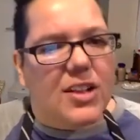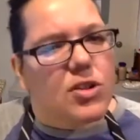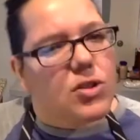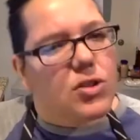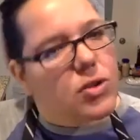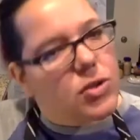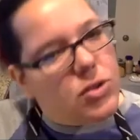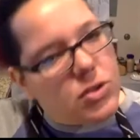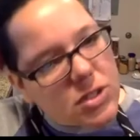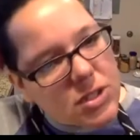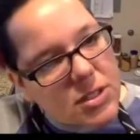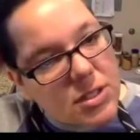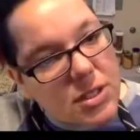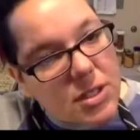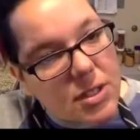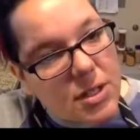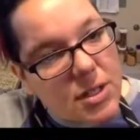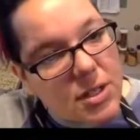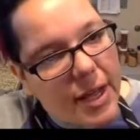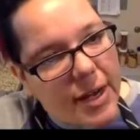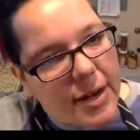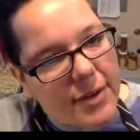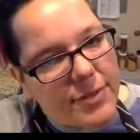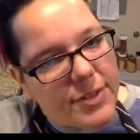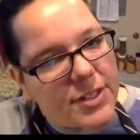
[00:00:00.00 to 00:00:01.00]
loses a
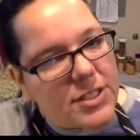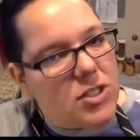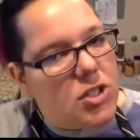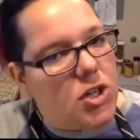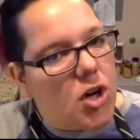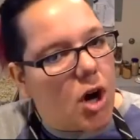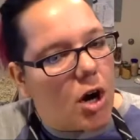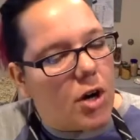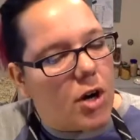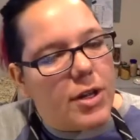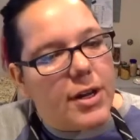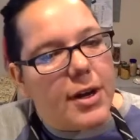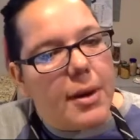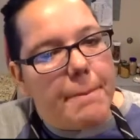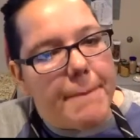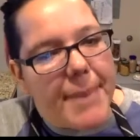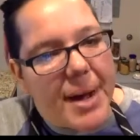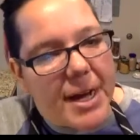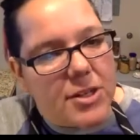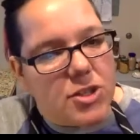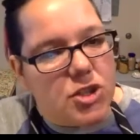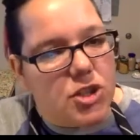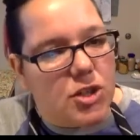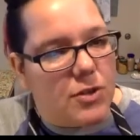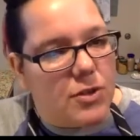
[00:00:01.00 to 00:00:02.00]
lot of its garlic
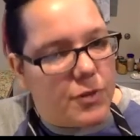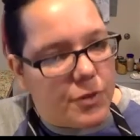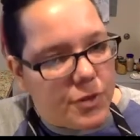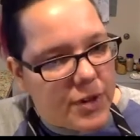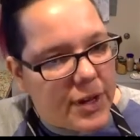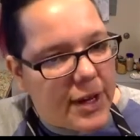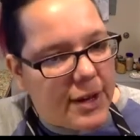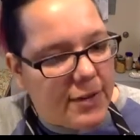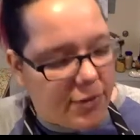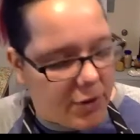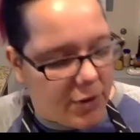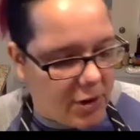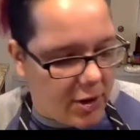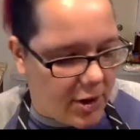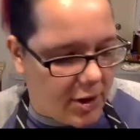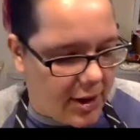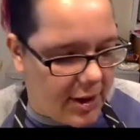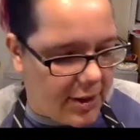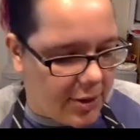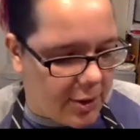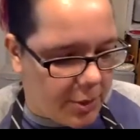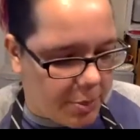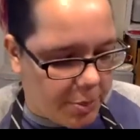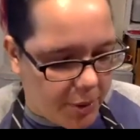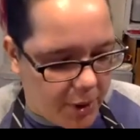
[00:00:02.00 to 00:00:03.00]
punch and flavor
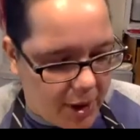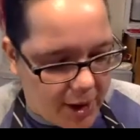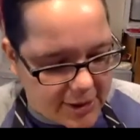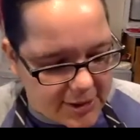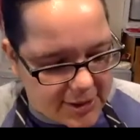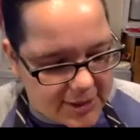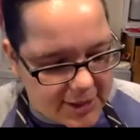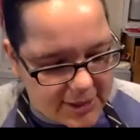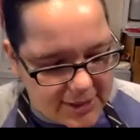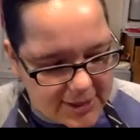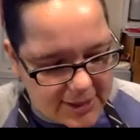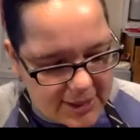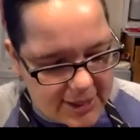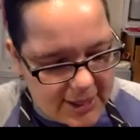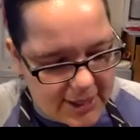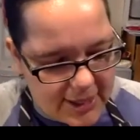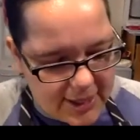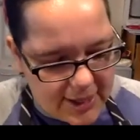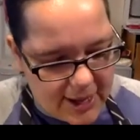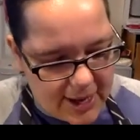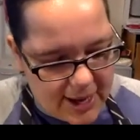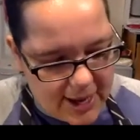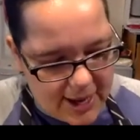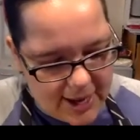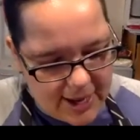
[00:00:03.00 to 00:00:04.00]
in the processing
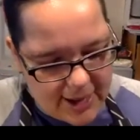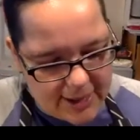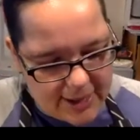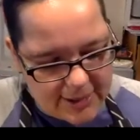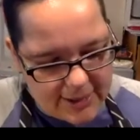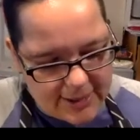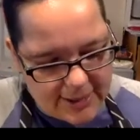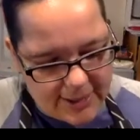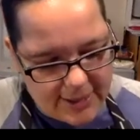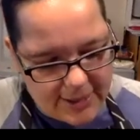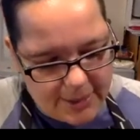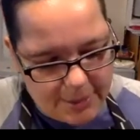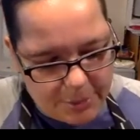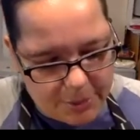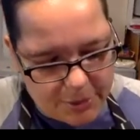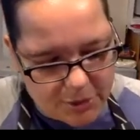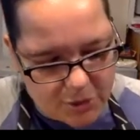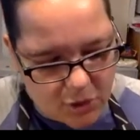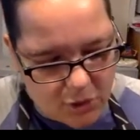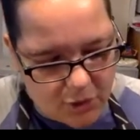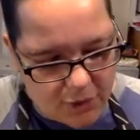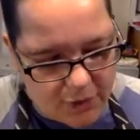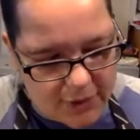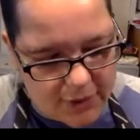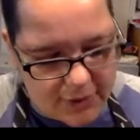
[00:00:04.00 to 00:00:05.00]
and in the
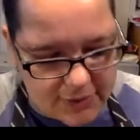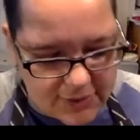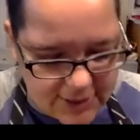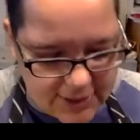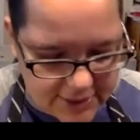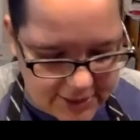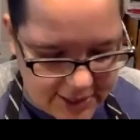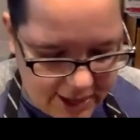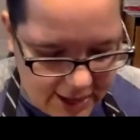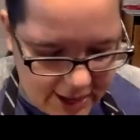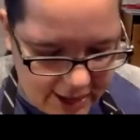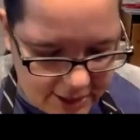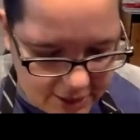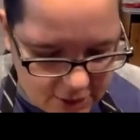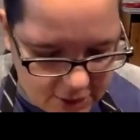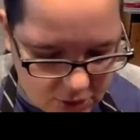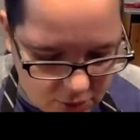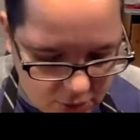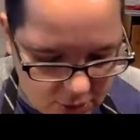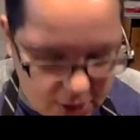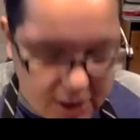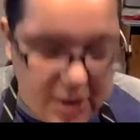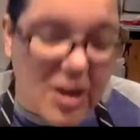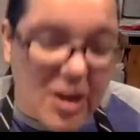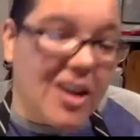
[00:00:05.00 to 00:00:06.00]
preservatives that they add to
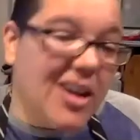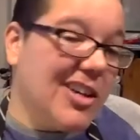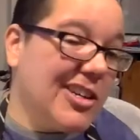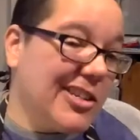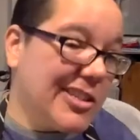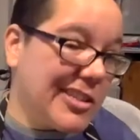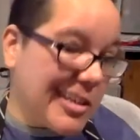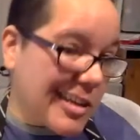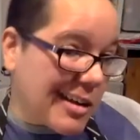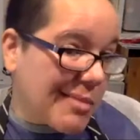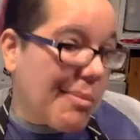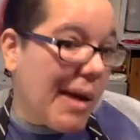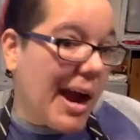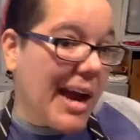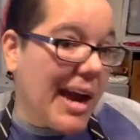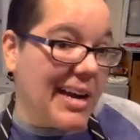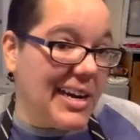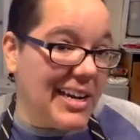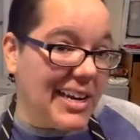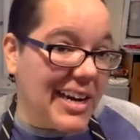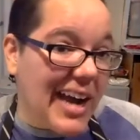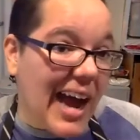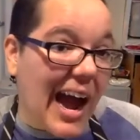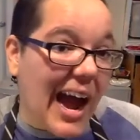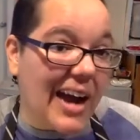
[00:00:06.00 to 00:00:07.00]
it. So you might
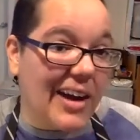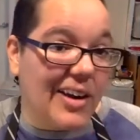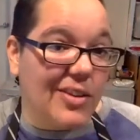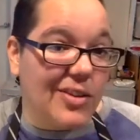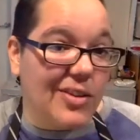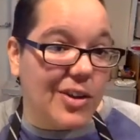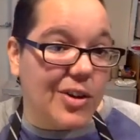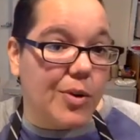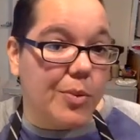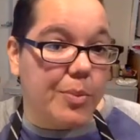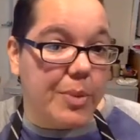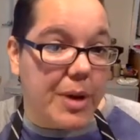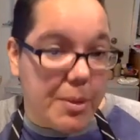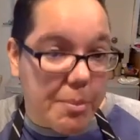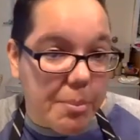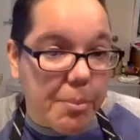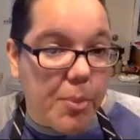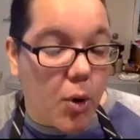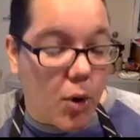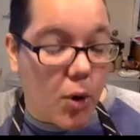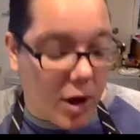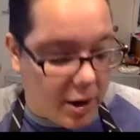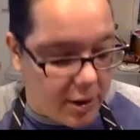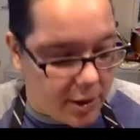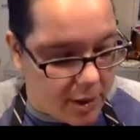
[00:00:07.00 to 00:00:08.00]
need to add a little bit
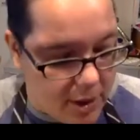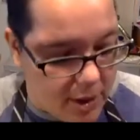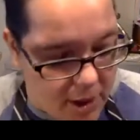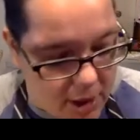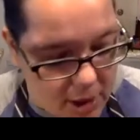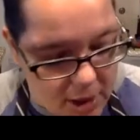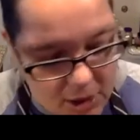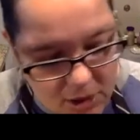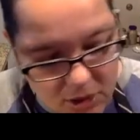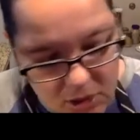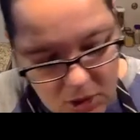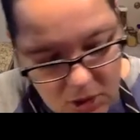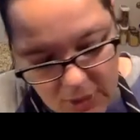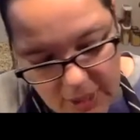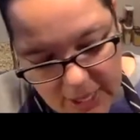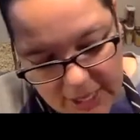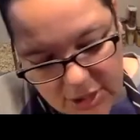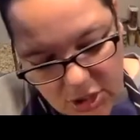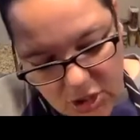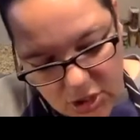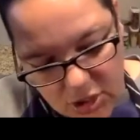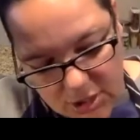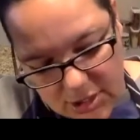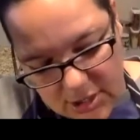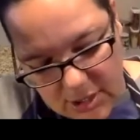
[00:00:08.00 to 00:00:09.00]
more. So
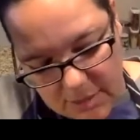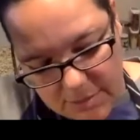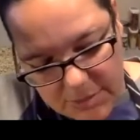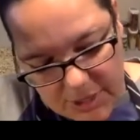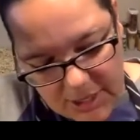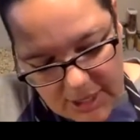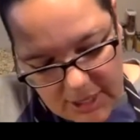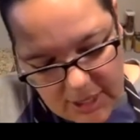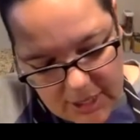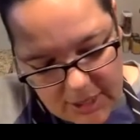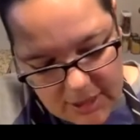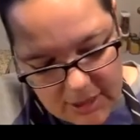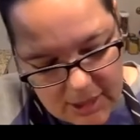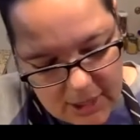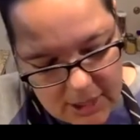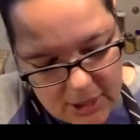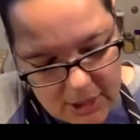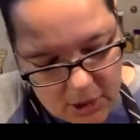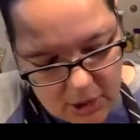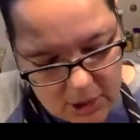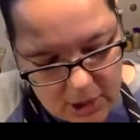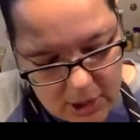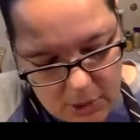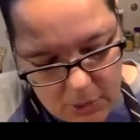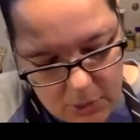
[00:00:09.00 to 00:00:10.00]
that's just something that
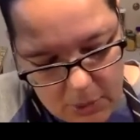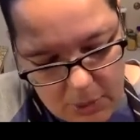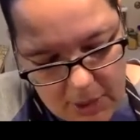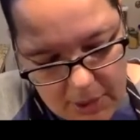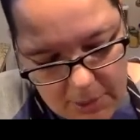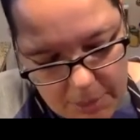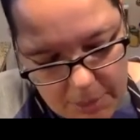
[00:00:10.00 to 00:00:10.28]
you're gonna wanna